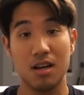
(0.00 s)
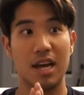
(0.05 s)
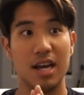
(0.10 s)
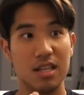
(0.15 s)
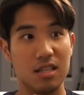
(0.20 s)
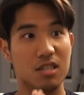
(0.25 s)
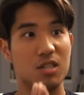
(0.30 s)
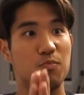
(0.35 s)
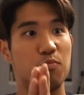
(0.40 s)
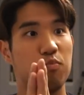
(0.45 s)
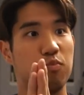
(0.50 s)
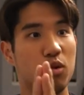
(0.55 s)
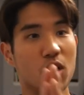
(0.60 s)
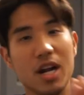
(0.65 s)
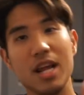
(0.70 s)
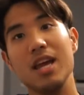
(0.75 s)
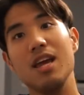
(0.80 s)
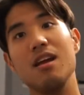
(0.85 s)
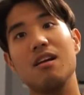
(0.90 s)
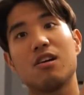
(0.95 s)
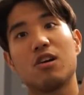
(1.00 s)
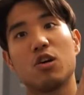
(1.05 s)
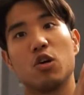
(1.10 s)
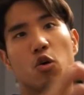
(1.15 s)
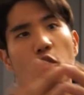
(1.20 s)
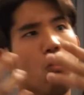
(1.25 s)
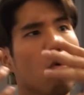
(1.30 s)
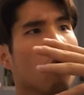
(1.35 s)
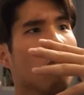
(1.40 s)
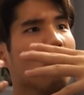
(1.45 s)
it's pretty
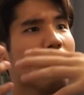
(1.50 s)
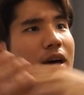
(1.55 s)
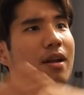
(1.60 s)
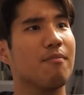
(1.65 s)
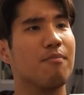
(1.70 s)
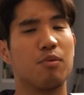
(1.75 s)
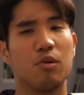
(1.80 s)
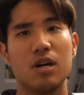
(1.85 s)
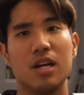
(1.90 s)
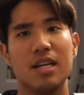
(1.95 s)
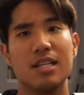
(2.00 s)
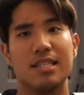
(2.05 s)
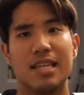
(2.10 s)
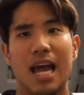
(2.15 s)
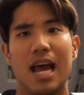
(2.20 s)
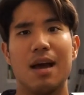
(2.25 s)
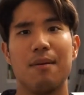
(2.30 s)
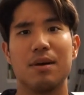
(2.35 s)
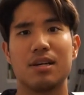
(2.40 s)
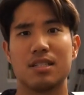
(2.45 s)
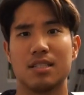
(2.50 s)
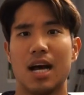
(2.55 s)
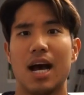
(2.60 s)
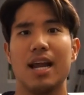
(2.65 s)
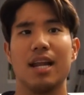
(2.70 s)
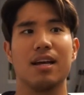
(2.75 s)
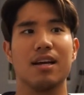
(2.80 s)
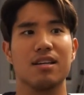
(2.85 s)
cool and pretty damn exciting.